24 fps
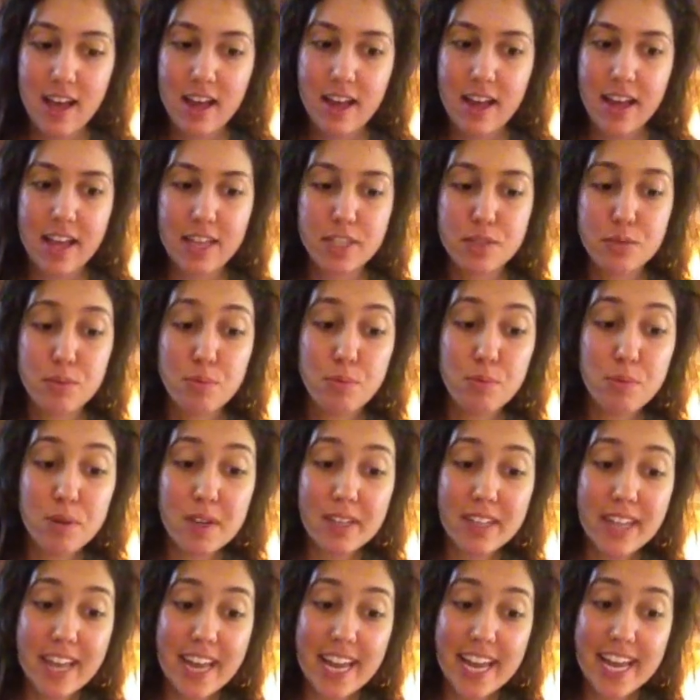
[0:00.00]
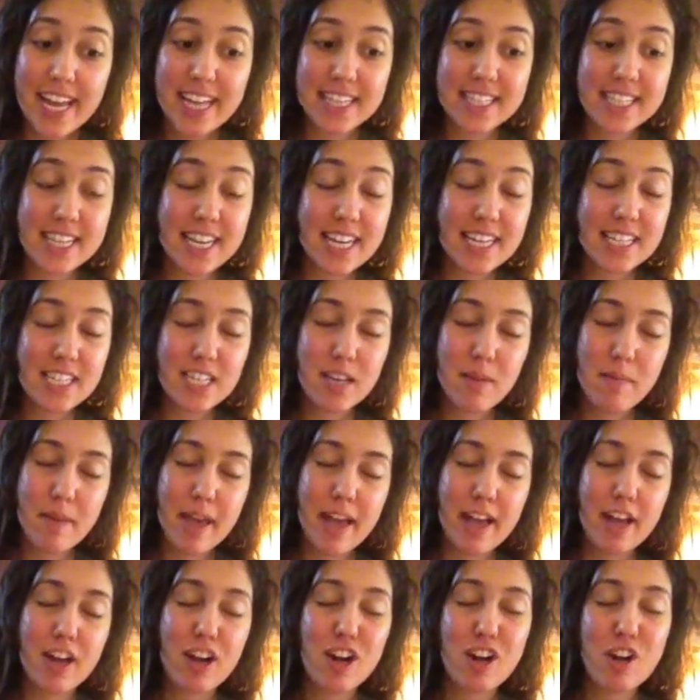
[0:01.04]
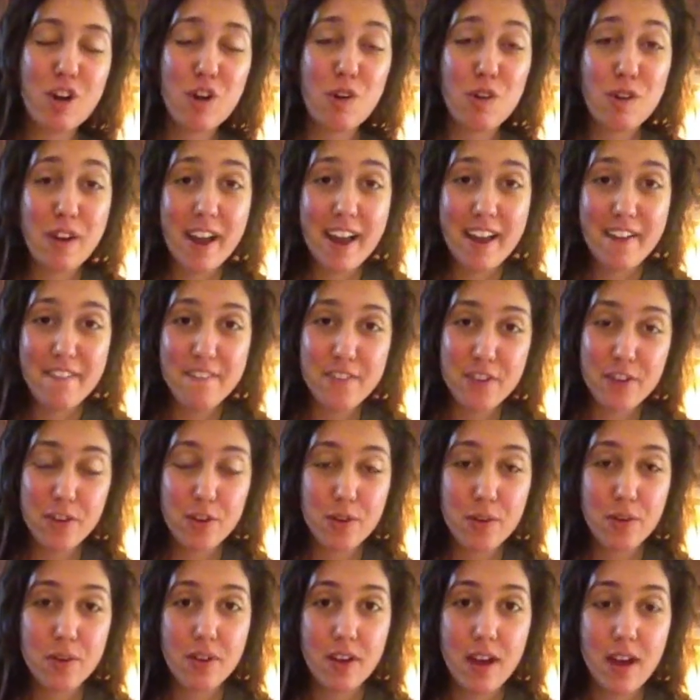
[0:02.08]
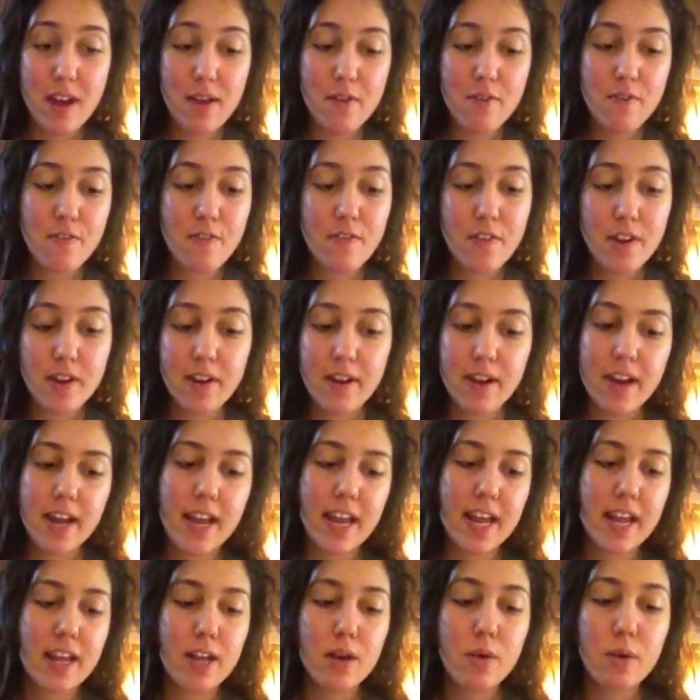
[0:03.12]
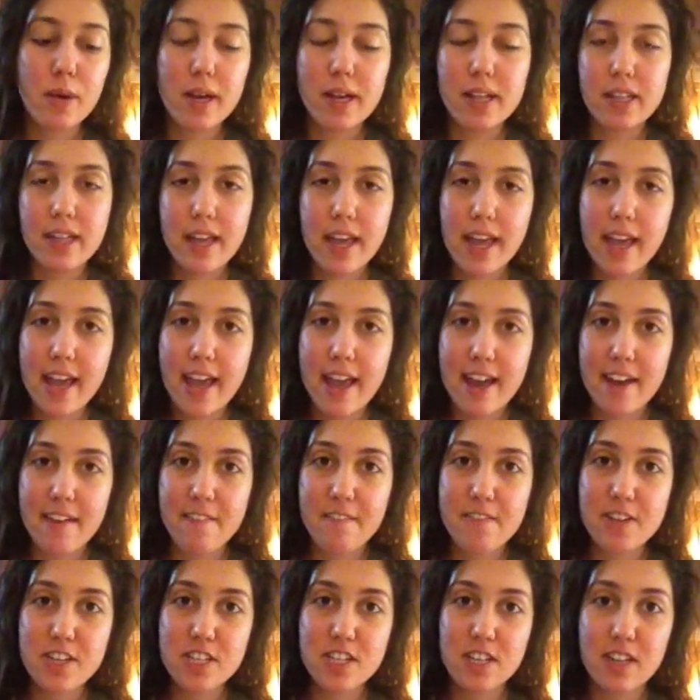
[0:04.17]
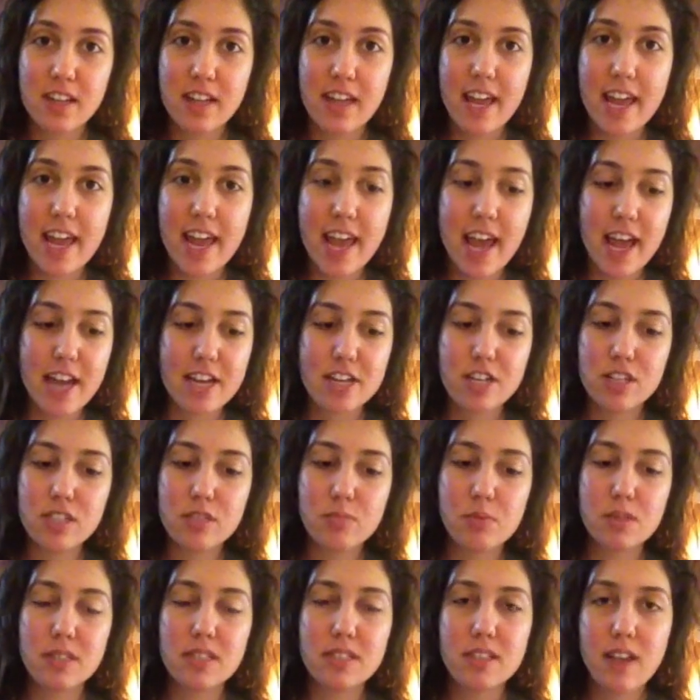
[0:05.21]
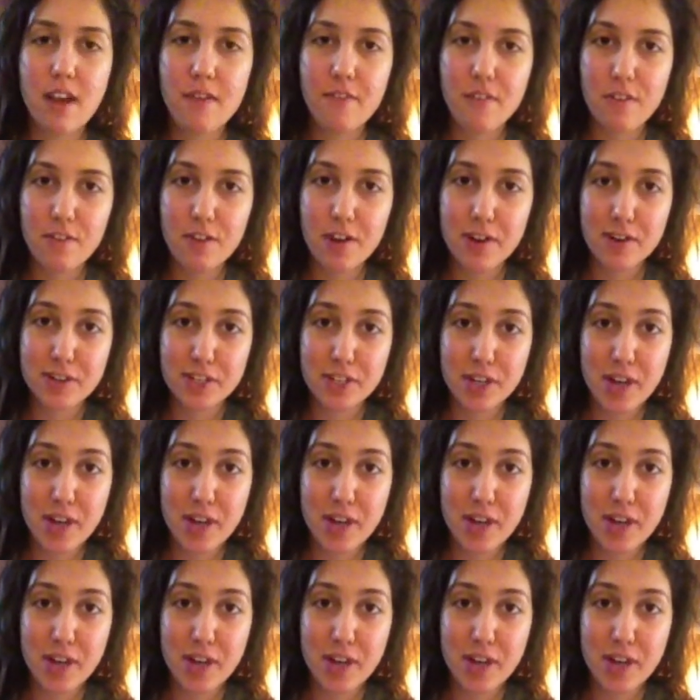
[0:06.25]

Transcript: it's really easy to make great food very quickly and efficiently and just with stuff around your